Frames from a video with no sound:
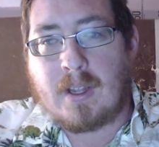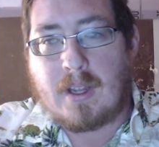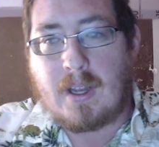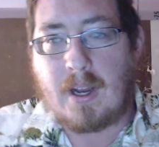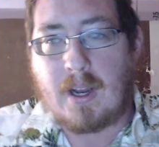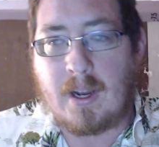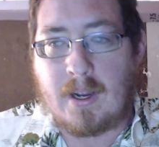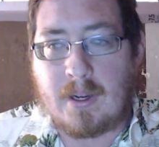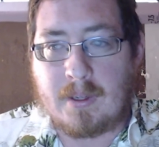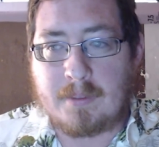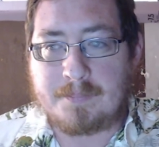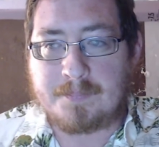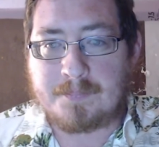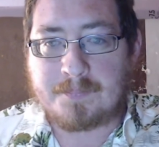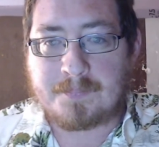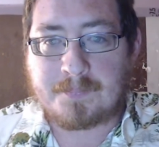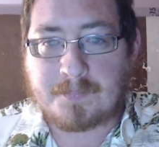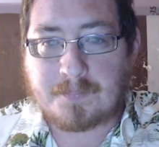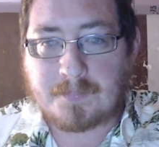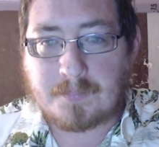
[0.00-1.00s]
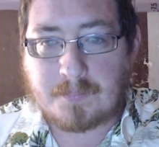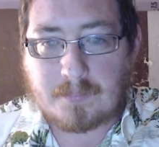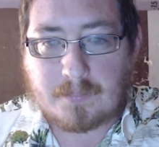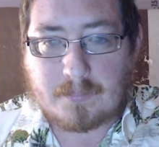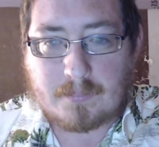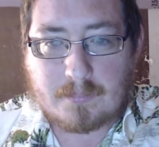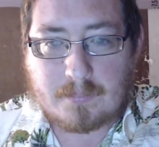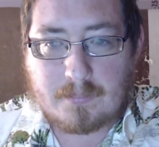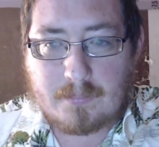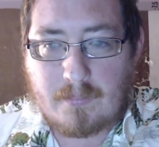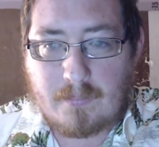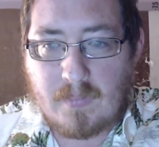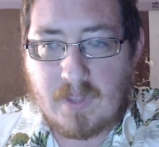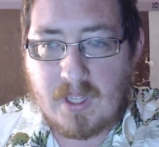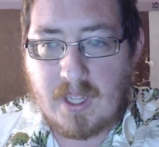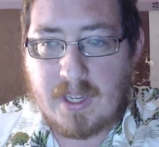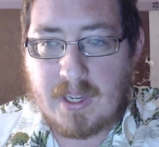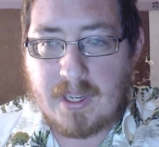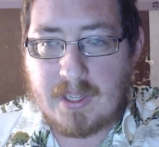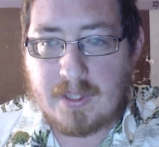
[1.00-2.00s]
And
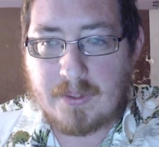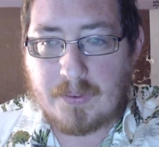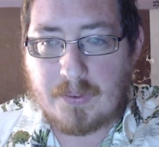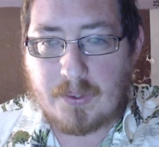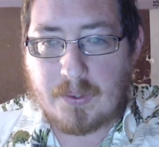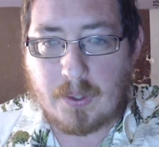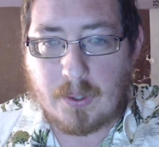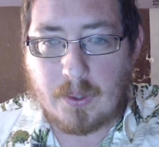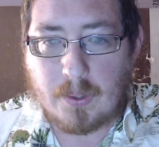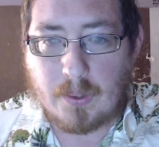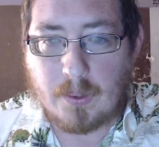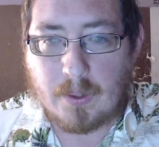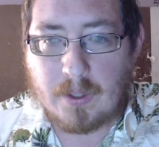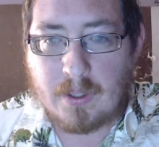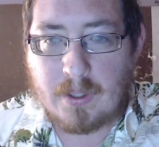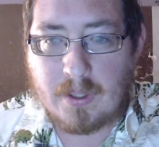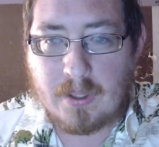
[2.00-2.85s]
so